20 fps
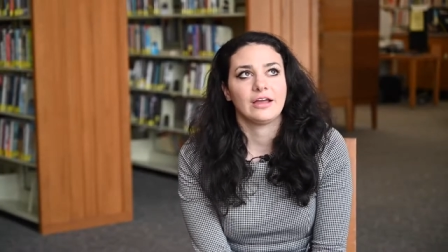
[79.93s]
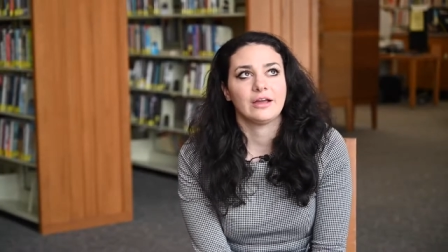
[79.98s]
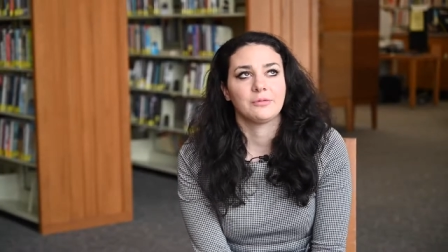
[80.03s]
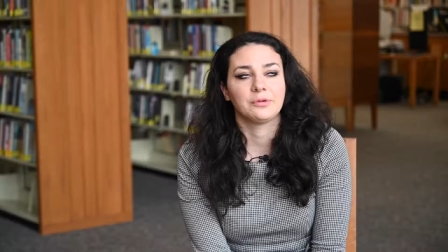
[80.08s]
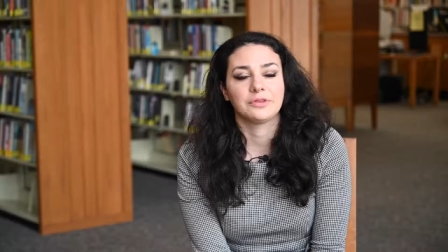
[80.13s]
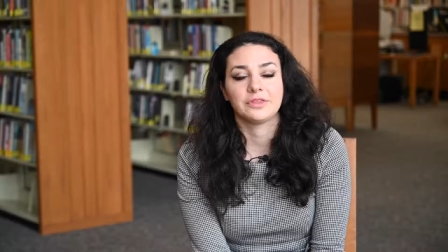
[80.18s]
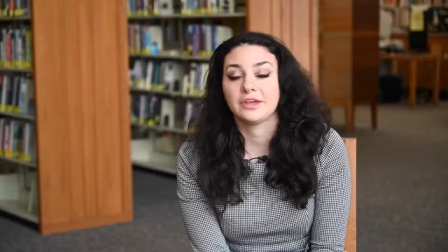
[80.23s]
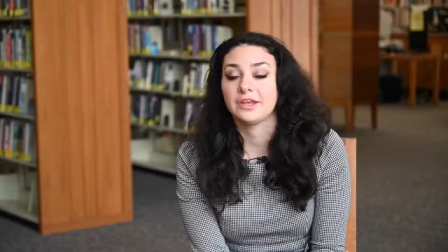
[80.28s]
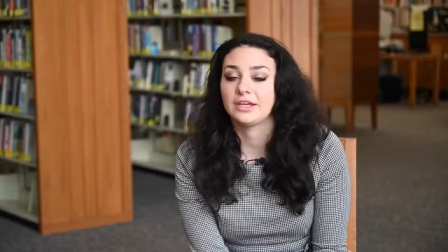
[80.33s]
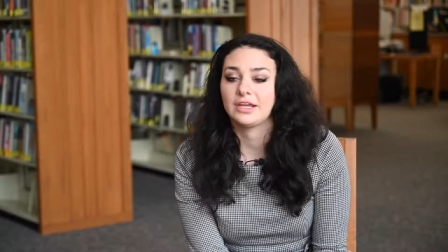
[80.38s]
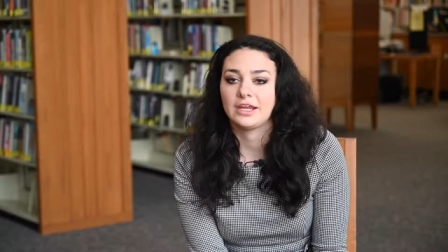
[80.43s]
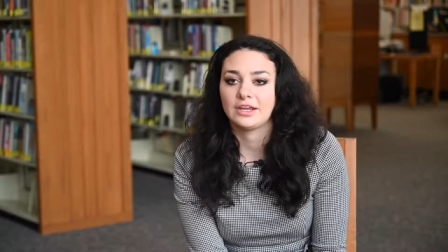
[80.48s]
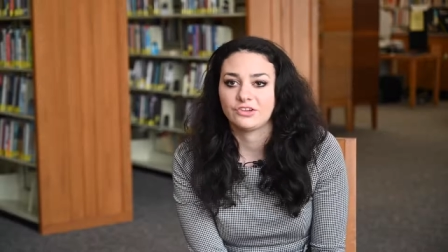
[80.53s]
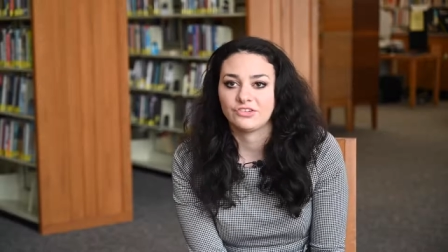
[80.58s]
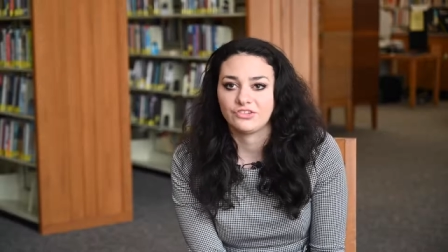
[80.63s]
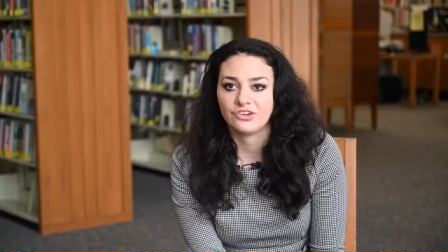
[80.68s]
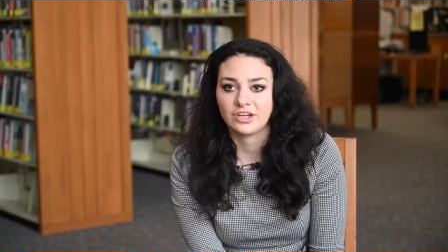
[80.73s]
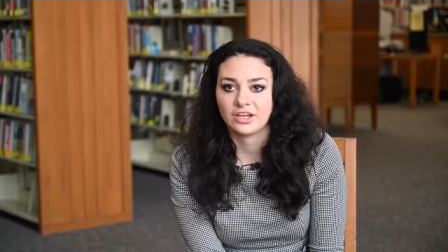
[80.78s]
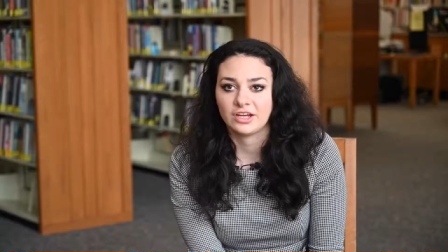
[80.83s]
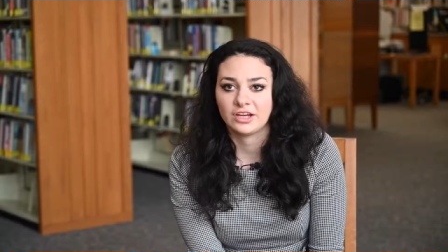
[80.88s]
with
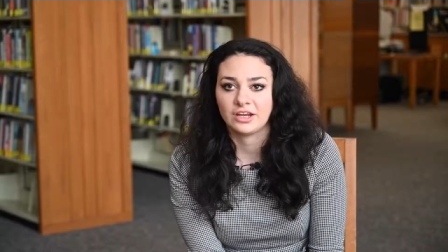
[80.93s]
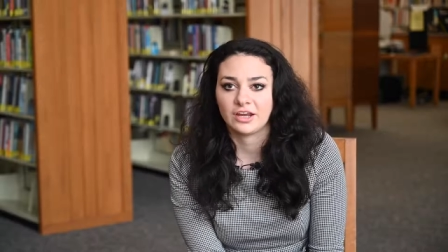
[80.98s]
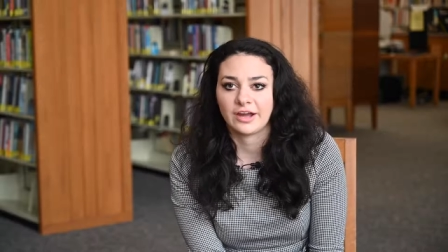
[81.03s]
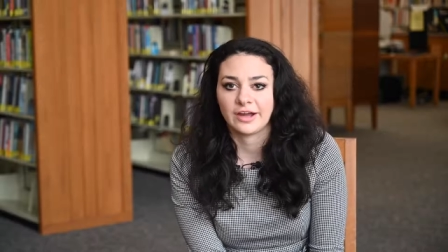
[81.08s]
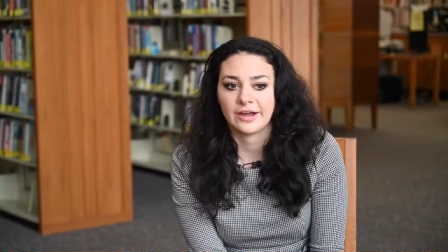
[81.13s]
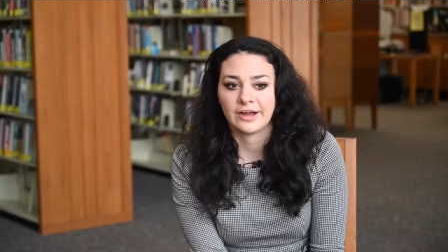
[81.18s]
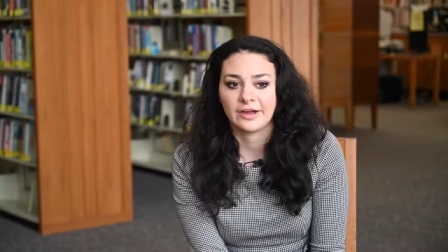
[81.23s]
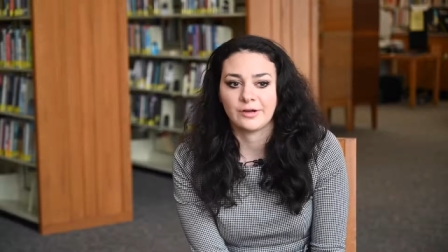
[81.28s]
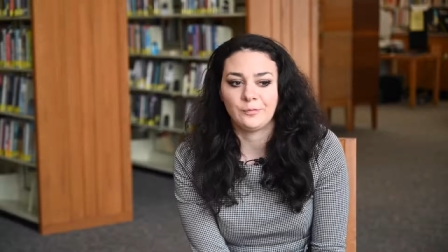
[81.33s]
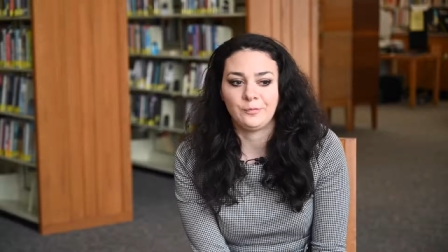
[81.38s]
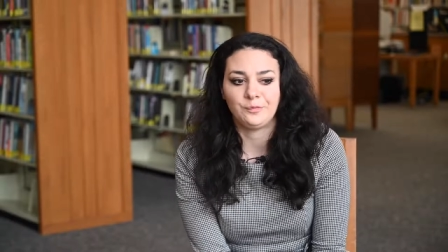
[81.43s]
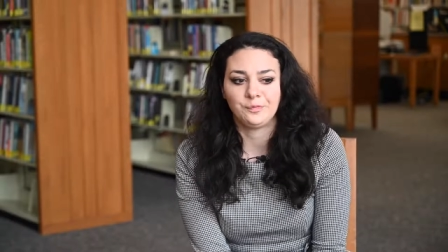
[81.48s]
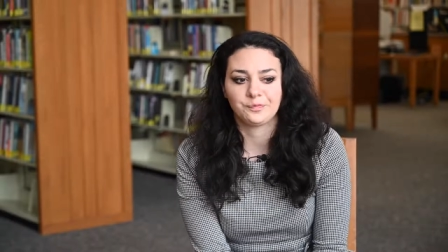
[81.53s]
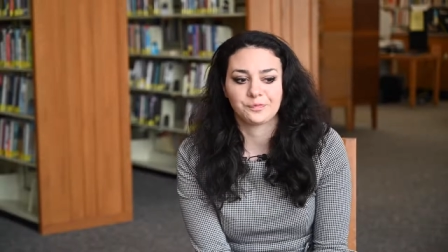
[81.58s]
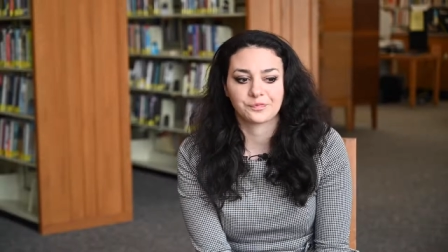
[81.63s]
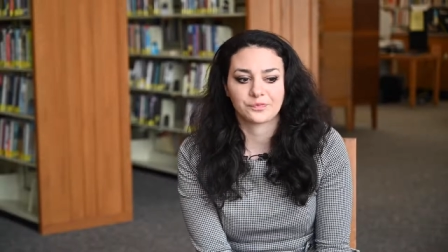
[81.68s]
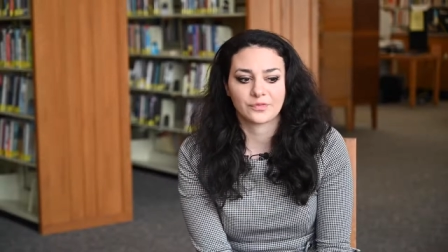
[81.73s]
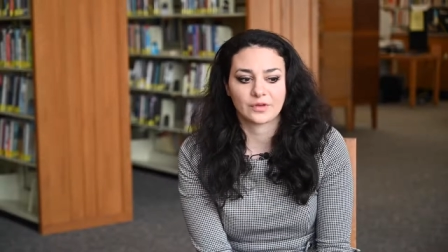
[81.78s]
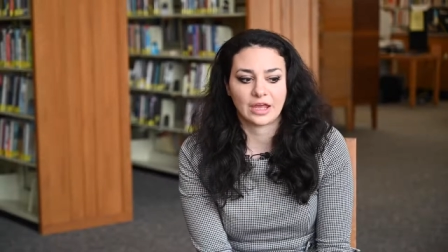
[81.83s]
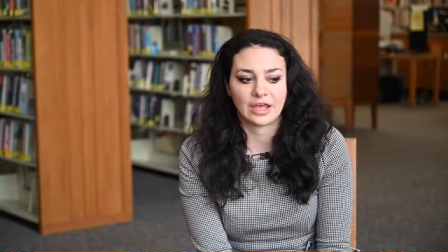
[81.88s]
ADHD, um,
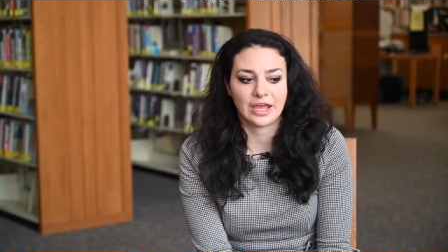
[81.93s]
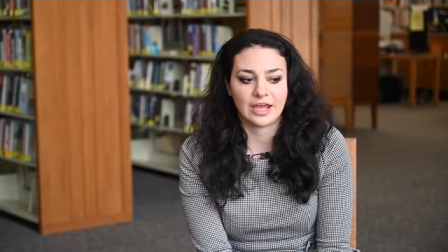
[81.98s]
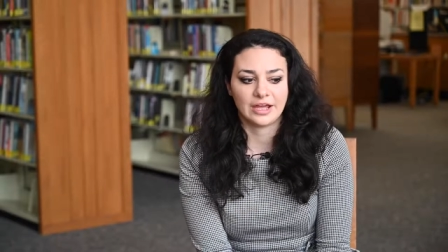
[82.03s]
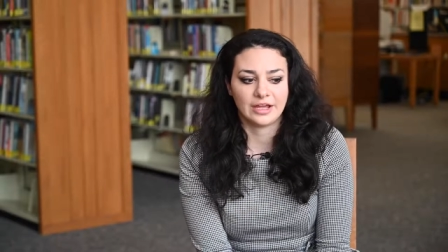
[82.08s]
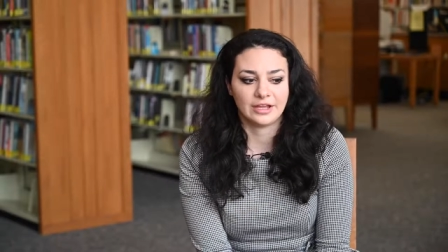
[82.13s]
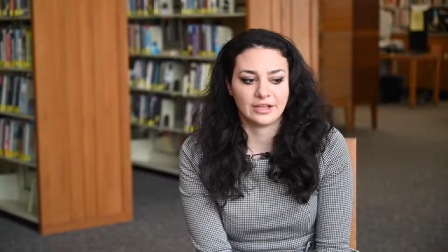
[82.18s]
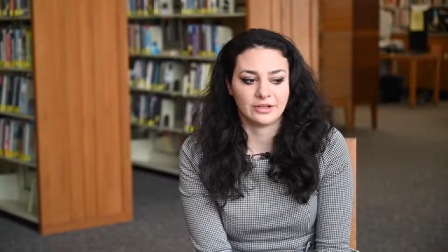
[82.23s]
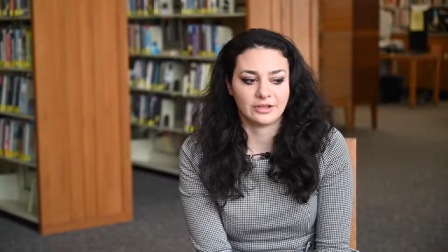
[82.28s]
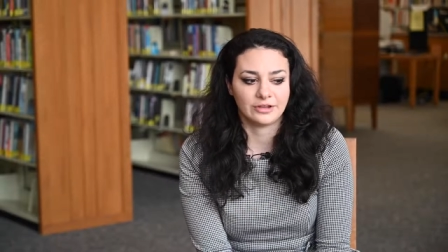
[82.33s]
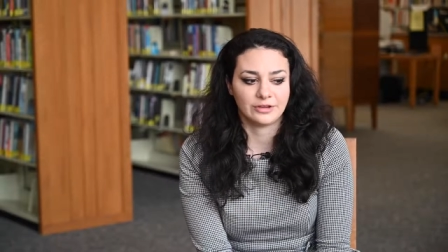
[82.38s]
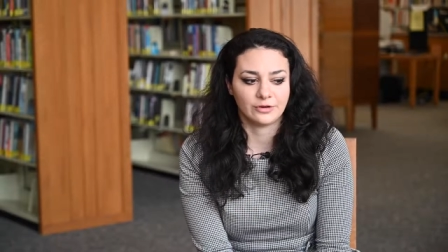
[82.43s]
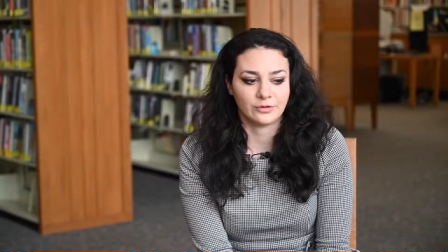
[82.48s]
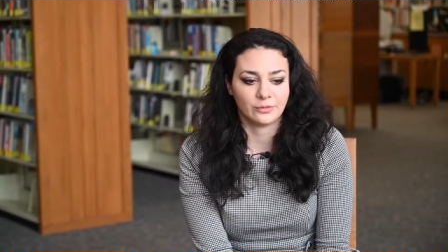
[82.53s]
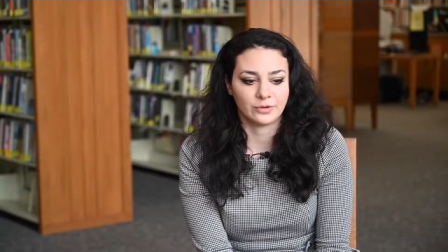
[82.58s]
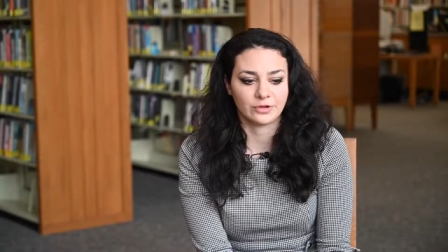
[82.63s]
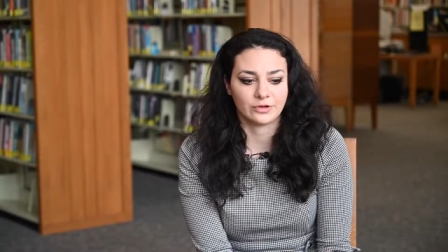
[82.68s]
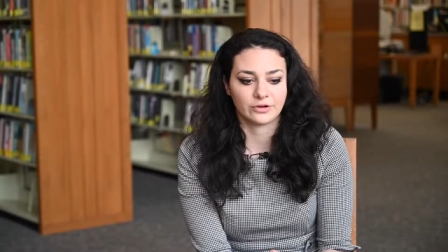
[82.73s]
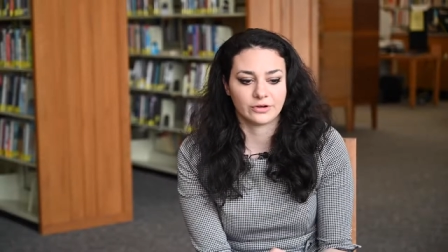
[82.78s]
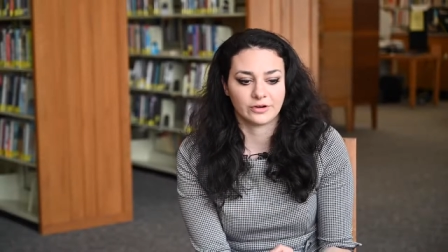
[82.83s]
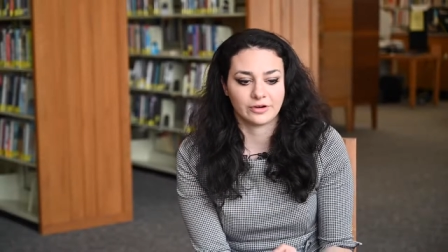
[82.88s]
uh, you know,
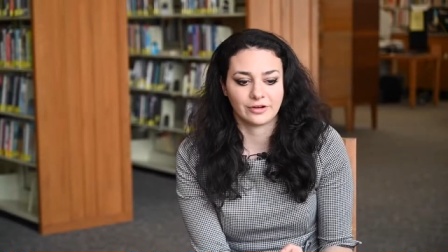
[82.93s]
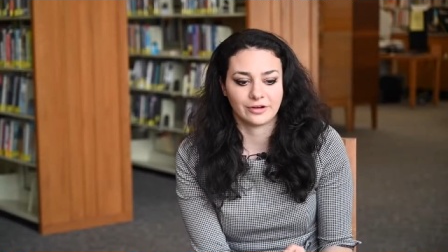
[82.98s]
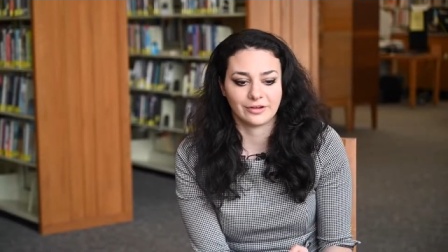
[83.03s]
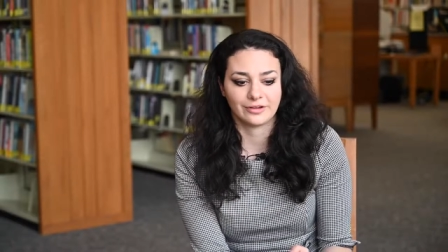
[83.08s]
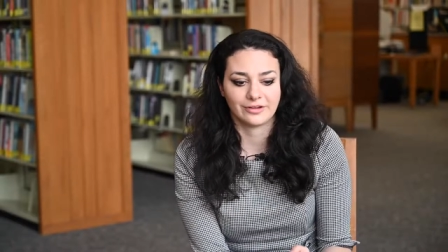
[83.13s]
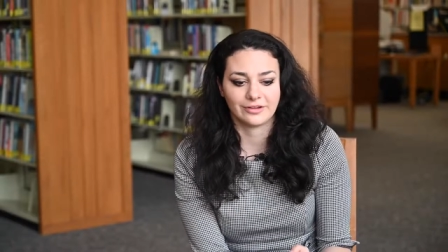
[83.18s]
when you're